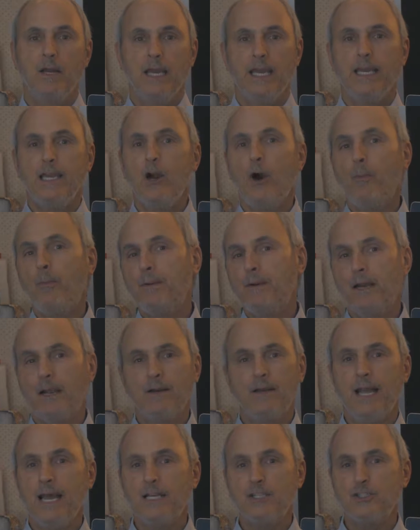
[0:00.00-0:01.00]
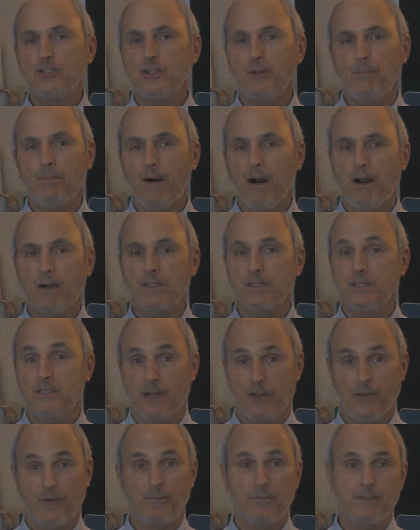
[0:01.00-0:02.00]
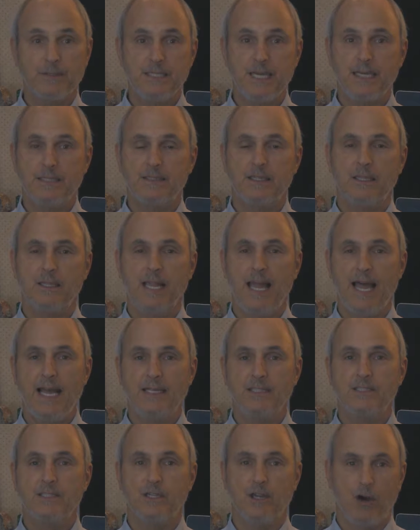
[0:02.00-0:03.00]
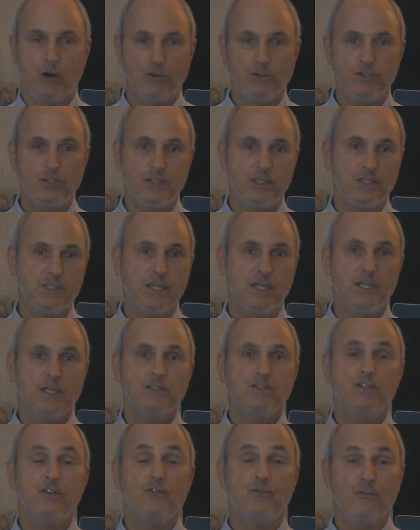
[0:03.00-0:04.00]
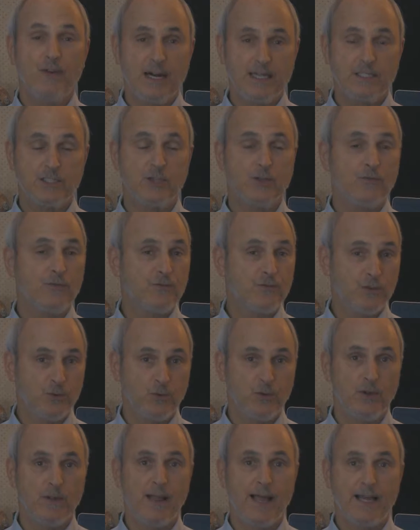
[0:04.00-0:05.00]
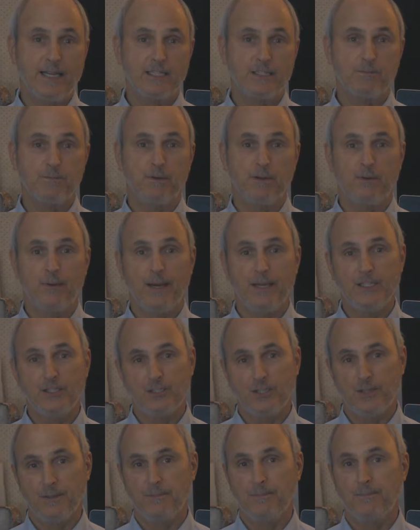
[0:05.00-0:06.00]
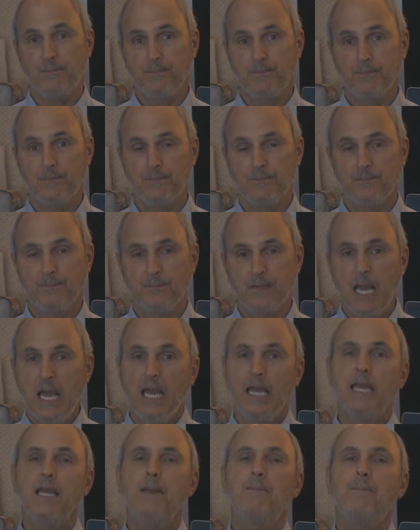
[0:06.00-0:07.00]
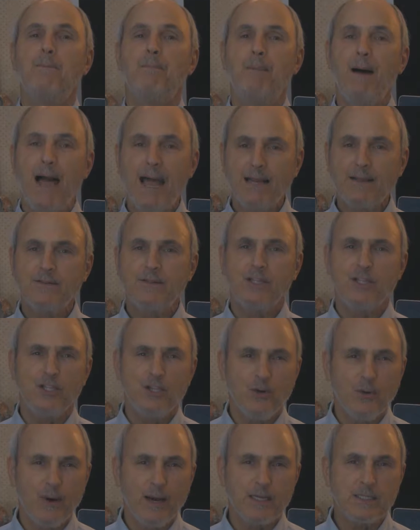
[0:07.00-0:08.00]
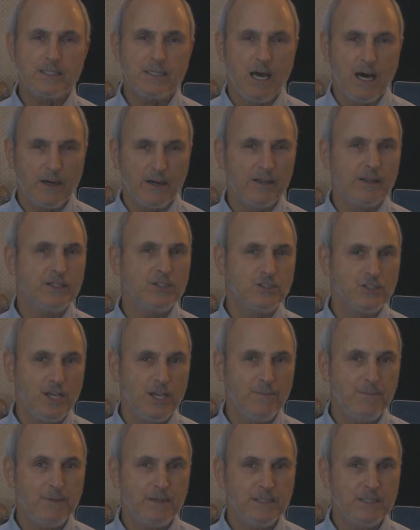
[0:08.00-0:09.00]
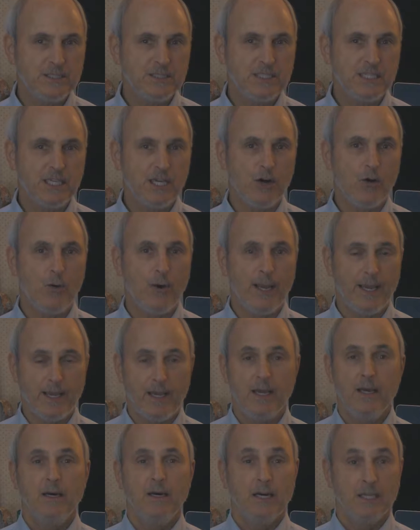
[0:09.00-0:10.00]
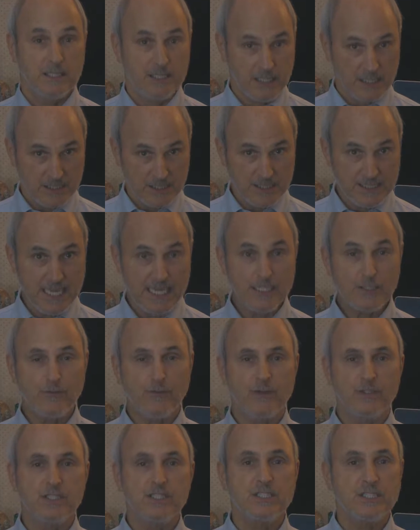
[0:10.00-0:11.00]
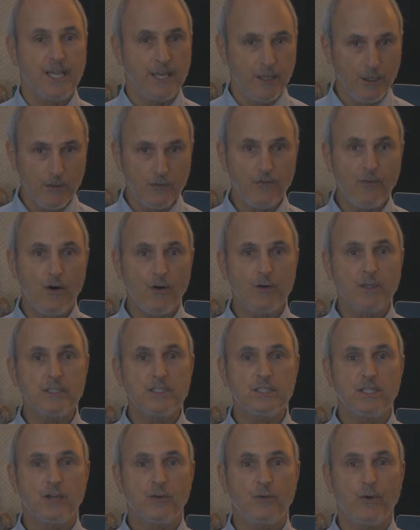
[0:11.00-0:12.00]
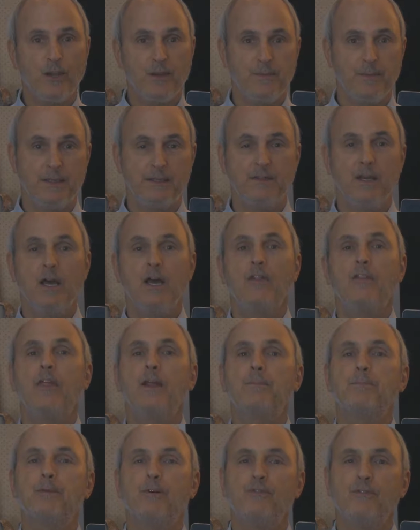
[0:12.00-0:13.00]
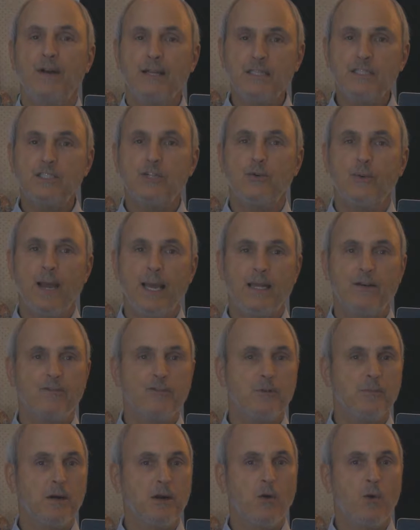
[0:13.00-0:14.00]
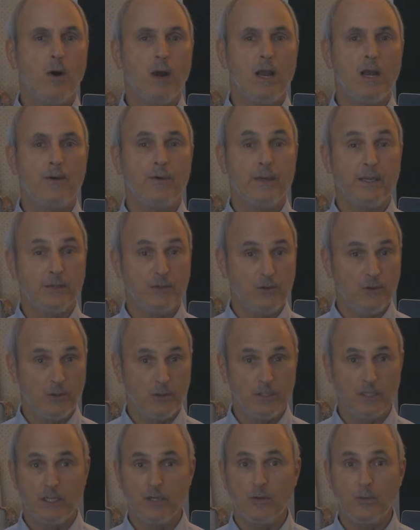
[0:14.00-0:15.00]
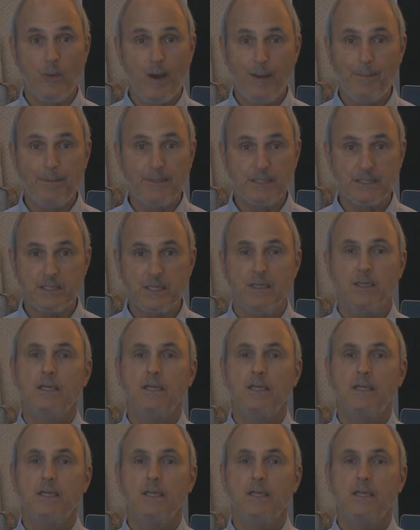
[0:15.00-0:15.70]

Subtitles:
He opened our national parks and other protected lands and oceans to fossil fuel exploration. He backed the U.S. out of the JCPOA, a successful single-focus agreement that prevents Iran from acquiring nuclear weapons,